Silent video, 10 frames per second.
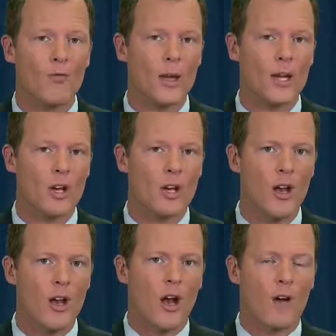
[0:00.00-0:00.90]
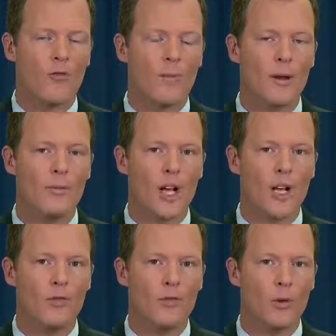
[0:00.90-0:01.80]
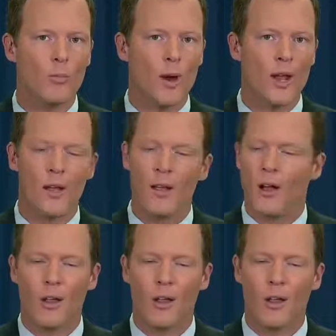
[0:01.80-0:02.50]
information uh, from an objective viewpoint.